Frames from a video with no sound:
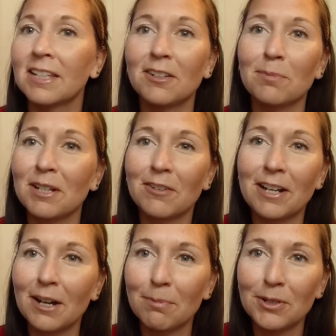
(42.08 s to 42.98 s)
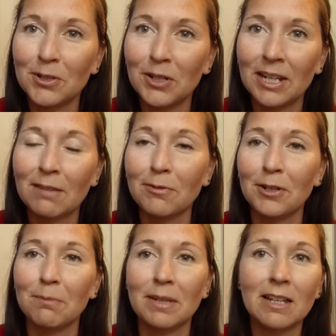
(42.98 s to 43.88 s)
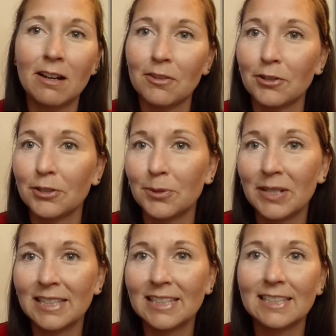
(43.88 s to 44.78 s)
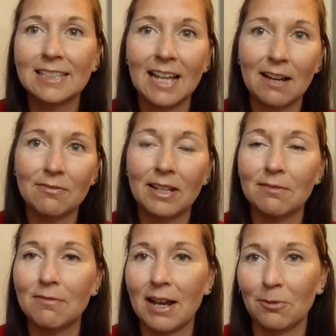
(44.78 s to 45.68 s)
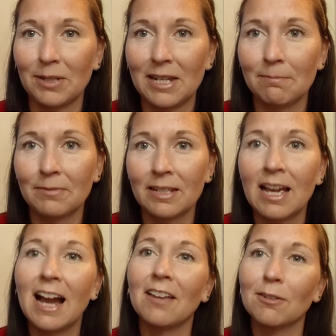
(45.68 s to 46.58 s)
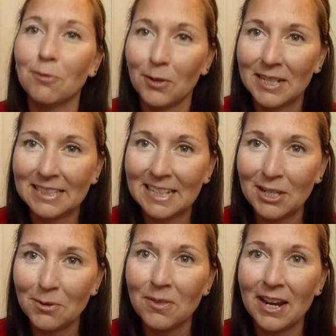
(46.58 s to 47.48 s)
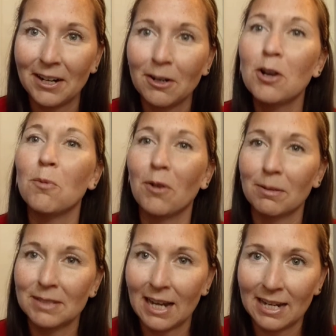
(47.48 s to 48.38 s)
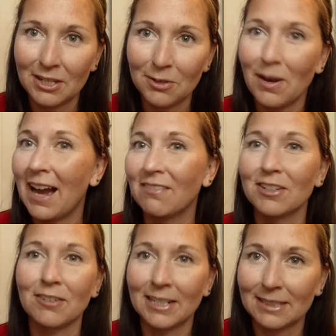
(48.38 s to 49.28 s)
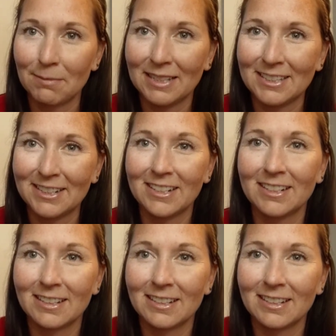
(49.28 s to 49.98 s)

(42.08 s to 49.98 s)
It'll be a great opportunity for you to meet other students, staff, and faculty. I look forward to seeing you there. Welcome to IU. Have a great semester.